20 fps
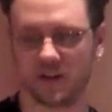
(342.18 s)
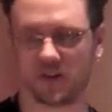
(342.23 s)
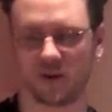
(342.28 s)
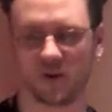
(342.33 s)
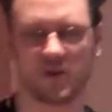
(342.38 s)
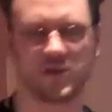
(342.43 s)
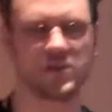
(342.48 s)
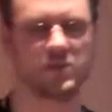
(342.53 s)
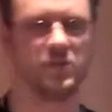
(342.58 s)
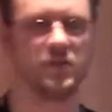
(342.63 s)

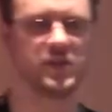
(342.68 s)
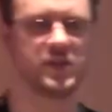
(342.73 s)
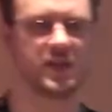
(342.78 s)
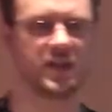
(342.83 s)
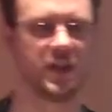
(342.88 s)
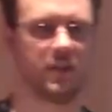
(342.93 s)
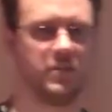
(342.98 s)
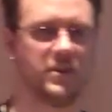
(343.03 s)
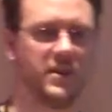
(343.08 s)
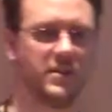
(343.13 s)
Korg's a music
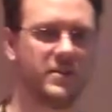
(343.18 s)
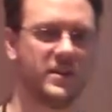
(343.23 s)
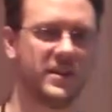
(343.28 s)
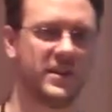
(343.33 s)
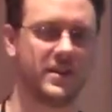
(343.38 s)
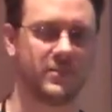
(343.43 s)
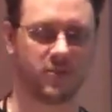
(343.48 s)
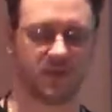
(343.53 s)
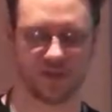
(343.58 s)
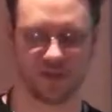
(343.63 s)
company, they make
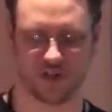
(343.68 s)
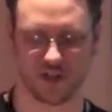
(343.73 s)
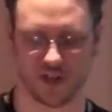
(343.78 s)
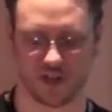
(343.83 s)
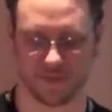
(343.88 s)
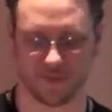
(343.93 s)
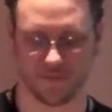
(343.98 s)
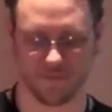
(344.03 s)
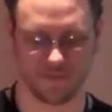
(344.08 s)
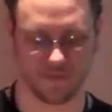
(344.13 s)
keyboards and shit.
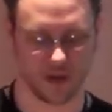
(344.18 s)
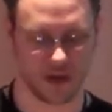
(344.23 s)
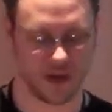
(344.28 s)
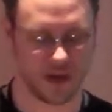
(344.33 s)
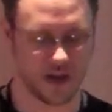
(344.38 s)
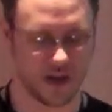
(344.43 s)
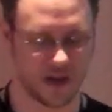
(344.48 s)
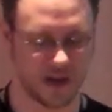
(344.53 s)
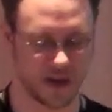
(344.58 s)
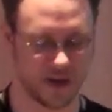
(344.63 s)

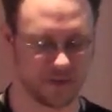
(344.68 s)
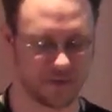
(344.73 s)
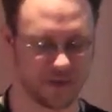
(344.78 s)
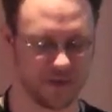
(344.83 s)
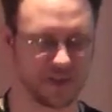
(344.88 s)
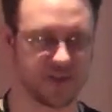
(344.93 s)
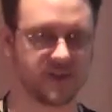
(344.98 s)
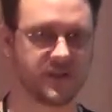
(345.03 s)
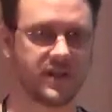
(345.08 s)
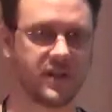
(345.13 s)
So
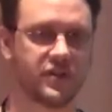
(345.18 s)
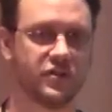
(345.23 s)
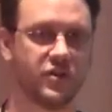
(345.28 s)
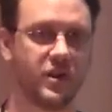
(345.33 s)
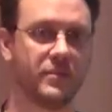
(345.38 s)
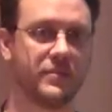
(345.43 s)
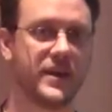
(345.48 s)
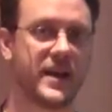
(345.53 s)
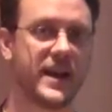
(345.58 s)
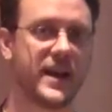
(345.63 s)
this is their
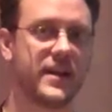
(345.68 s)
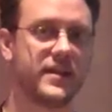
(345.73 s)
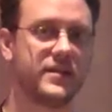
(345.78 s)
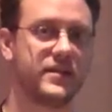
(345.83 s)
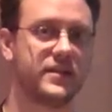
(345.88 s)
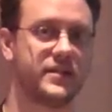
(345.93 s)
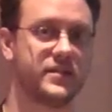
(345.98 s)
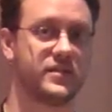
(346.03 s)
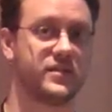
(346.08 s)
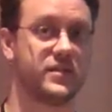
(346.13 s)
drum pad.
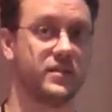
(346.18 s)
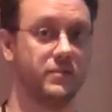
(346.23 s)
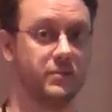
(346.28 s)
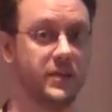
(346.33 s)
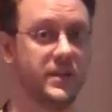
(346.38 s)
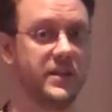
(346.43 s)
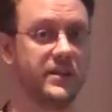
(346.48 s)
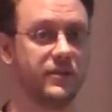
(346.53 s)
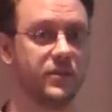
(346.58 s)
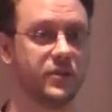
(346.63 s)
This is the
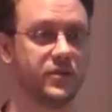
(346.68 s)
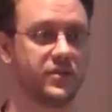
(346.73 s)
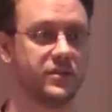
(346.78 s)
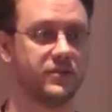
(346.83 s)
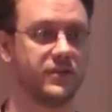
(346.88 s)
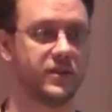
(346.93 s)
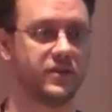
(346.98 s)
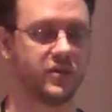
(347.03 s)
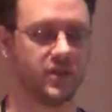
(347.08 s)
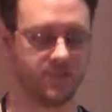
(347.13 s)
mini version of
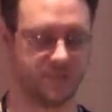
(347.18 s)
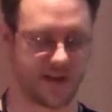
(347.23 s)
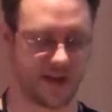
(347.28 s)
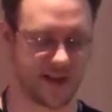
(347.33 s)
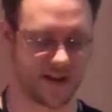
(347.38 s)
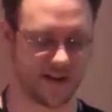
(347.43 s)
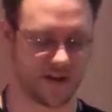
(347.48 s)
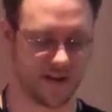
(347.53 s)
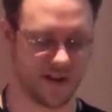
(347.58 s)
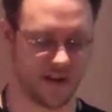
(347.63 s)
their drum
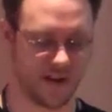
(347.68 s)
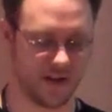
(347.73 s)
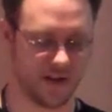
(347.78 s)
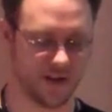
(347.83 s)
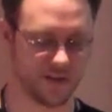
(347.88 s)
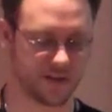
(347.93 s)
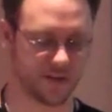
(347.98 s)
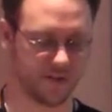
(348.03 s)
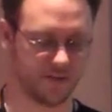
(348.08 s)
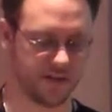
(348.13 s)
pad.
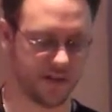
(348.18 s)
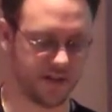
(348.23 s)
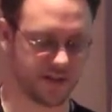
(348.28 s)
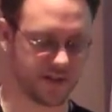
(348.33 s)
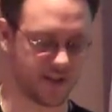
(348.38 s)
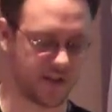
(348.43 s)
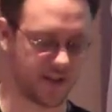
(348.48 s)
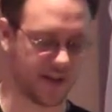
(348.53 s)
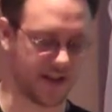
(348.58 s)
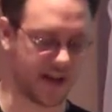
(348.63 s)
So these
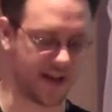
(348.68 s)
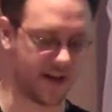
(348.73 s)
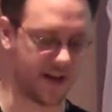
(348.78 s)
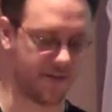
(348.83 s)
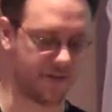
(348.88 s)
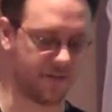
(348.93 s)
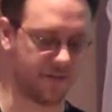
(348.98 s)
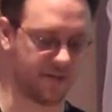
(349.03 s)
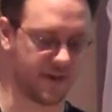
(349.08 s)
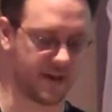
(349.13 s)
all have,
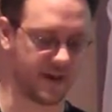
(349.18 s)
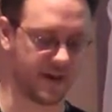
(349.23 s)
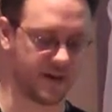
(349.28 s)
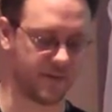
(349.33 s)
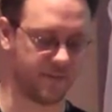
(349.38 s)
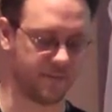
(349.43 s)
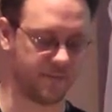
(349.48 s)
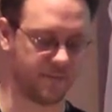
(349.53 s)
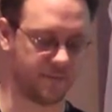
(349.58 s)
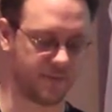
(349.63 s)

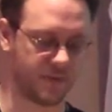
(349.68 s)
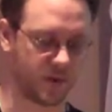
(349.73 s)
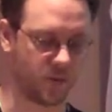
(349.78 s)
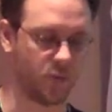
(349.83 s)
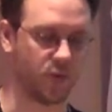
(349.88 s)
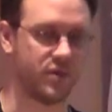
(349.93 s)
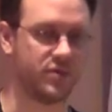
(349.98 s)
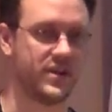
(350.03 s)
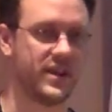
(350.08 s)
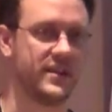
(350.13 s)

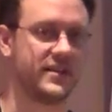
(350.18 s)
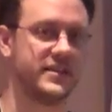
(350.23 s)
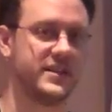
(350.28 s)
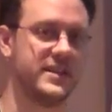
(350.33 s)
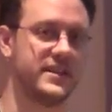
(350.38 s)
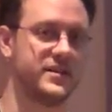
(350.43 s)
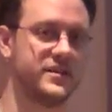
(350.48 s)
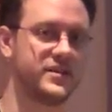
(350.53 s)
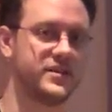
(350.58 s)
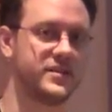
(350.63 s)
when you hit
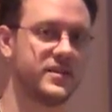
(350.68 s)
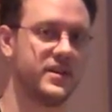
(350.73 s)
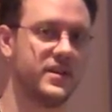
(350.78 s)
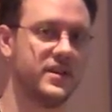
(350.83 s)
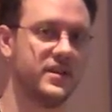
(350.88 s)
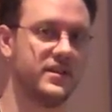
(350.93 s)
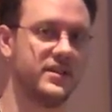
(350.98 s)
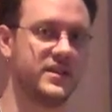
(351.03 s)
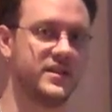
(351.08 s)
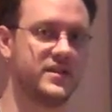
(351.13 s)
these
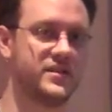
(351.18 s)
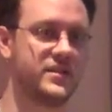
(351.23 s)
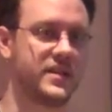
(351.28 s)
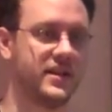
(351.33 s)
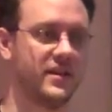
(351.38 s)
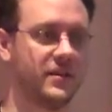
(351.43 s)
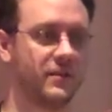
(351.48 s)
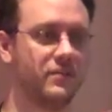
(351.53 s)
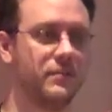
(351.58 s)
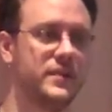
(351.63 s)

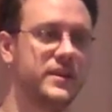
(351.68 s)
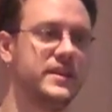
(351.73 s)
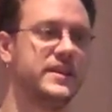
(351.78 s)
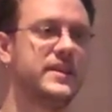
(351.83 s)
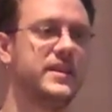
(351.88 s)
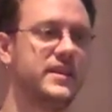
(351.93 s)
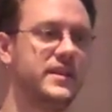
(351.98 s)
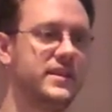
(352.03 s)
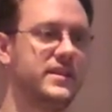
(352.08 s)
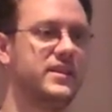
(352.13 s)
send a
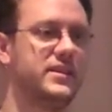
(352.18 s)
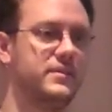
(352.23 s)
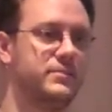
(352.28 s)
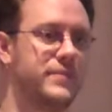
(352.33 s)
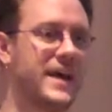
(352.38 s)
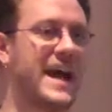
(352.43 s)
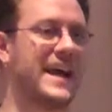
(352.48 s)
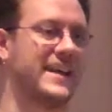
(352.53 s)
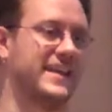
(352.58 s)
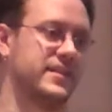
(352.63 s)
MIDI
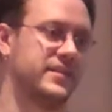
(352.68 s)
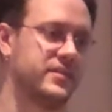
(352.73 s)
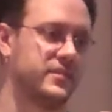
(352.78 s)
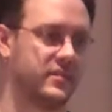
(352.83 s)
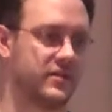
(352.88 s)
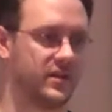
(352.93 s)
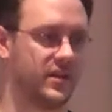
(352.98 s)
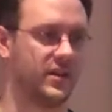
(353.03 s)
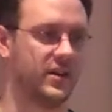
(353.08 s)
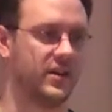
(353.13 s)
packet,
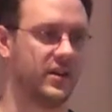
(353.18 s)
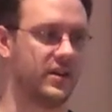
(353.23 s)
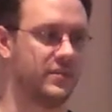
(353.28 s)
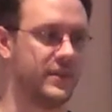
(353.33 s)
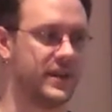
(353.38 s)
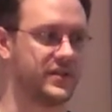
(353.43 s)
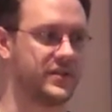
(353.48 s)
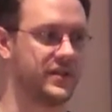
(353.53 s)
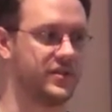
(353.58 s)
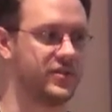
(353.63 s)
a
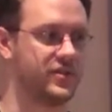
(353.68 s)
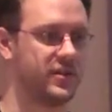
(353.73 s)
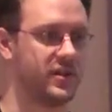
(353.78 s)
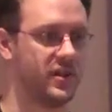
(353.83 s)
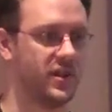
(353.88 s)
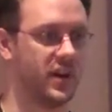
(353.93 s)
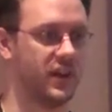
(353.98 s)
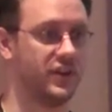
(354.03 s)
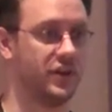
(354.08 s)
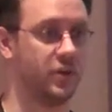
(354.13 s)
message,
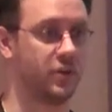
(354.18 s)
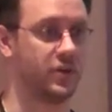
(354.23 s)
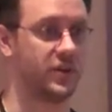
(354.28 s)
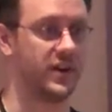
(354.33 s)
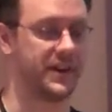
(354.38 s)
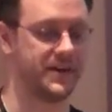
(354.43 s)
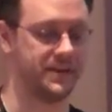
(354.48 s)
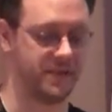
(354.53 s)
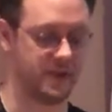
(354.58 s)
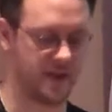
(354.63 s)
a note on.